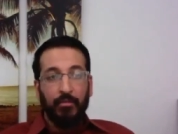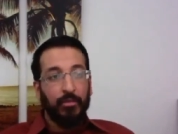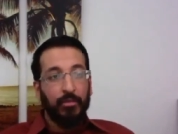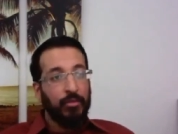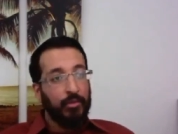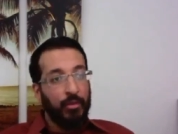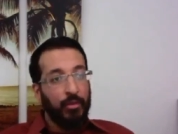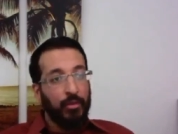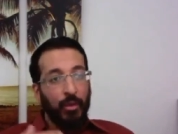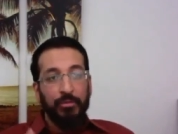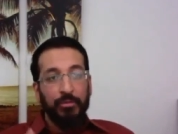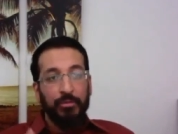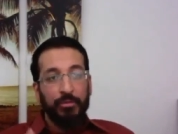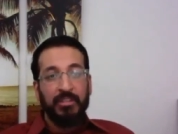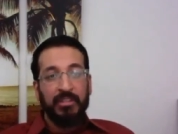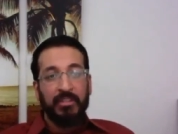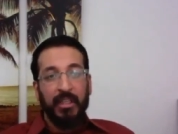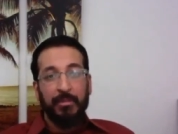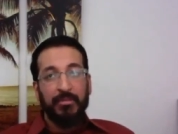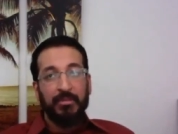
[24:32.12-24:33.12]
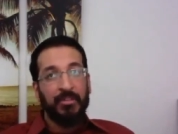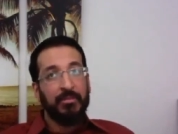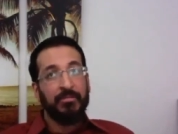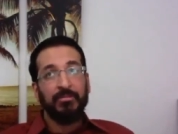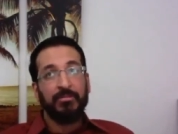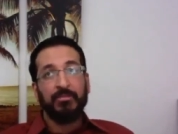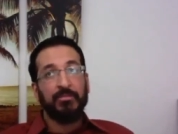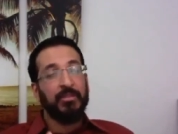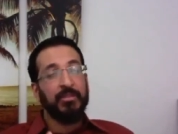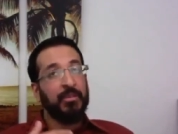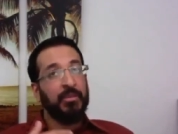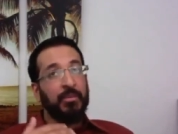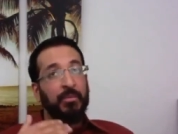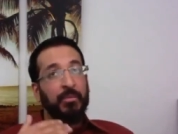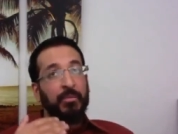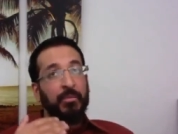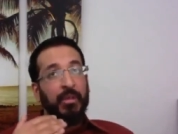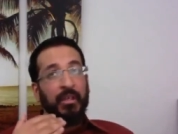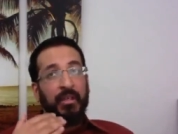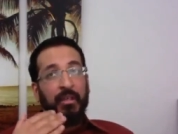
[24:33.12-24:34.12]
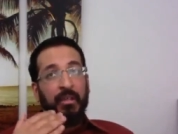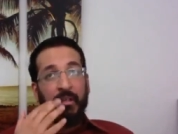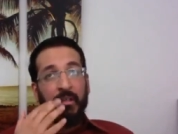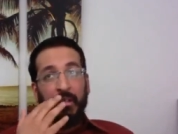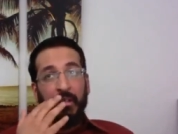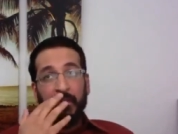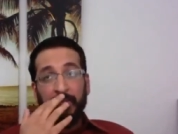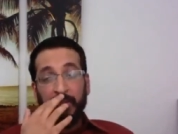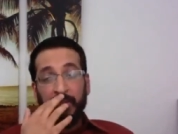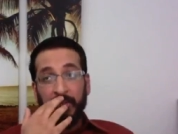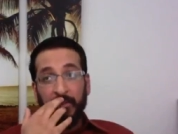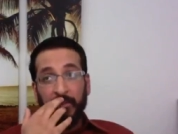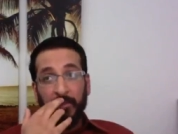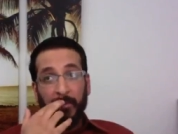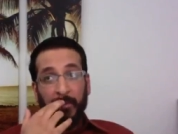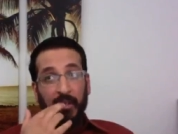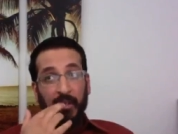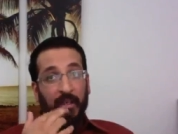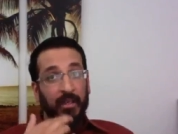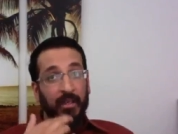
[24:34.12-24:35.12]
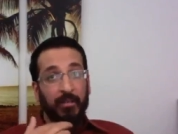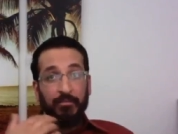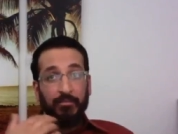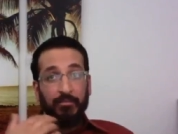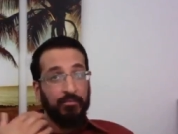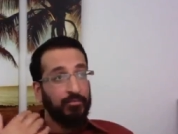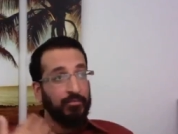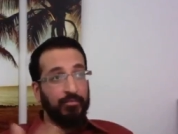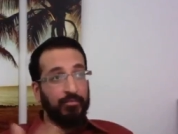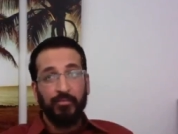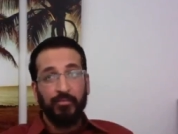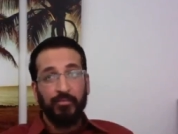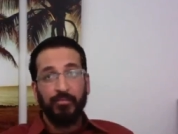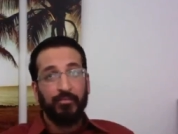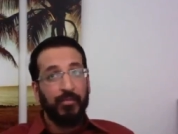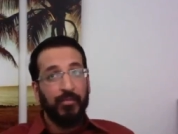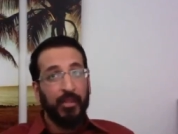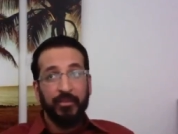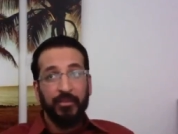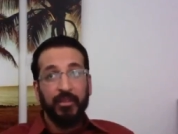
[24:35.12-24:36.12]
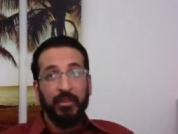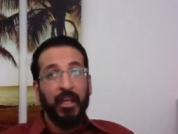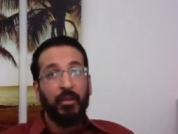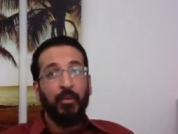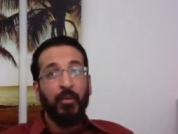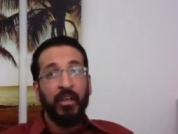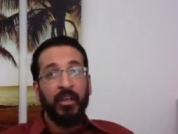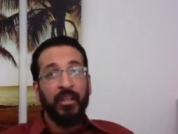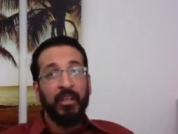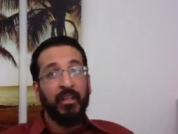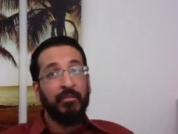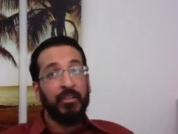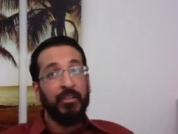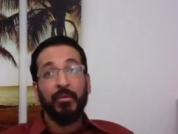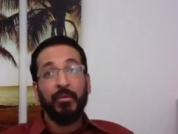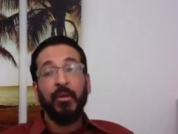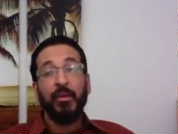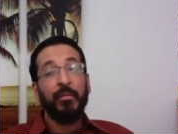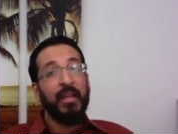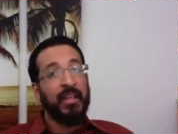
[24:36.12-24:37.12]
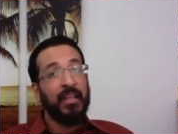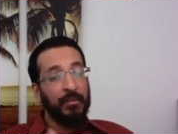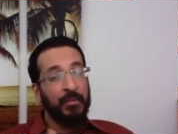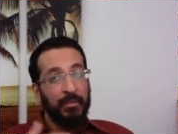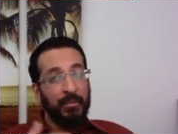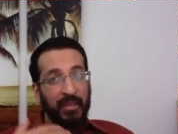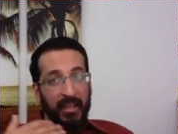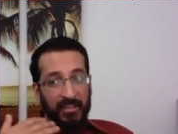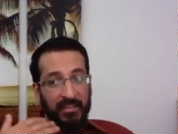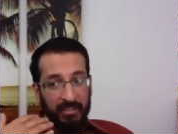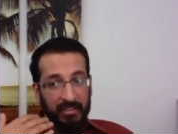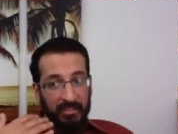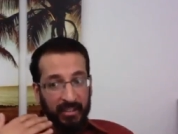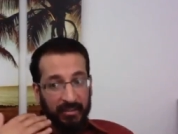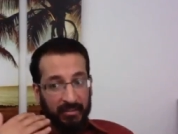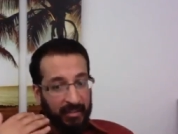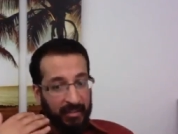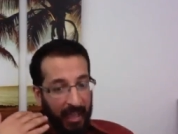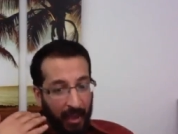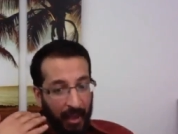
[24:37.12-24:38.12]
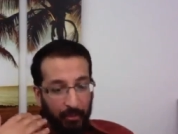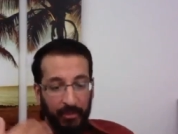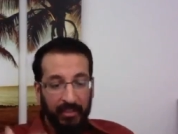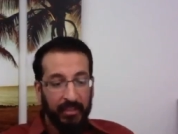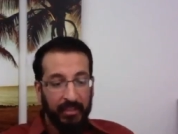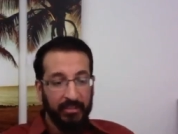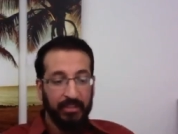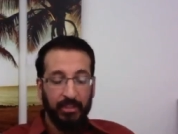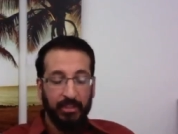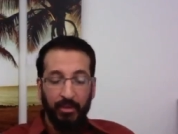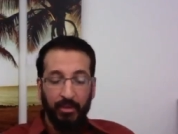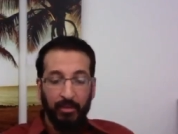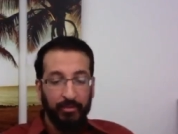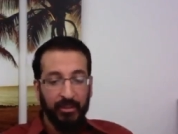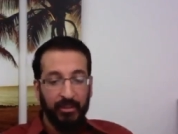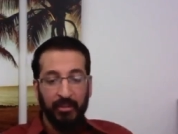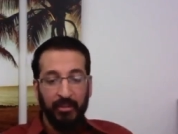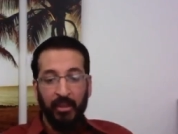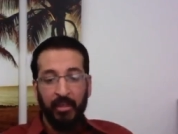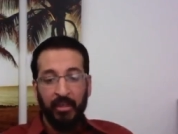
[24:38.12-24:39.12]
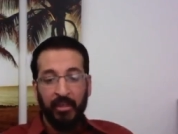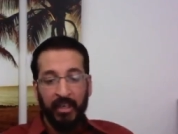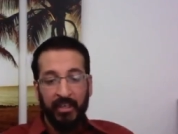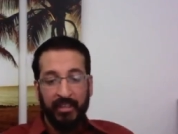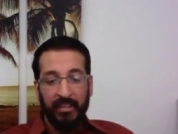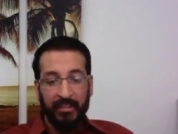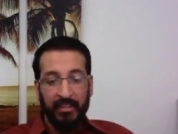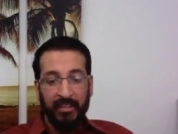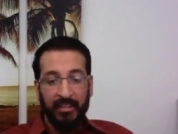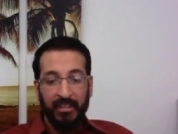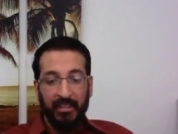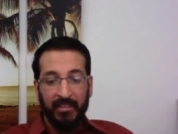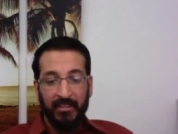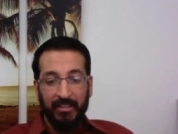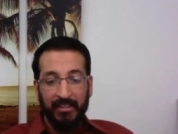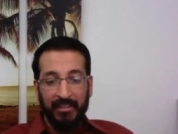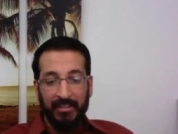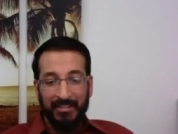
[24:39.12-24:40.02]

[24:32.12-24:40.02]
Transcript: Go through steps of, if you like walking every day, we'll make it a plan like that weekend to go for a long hike, right?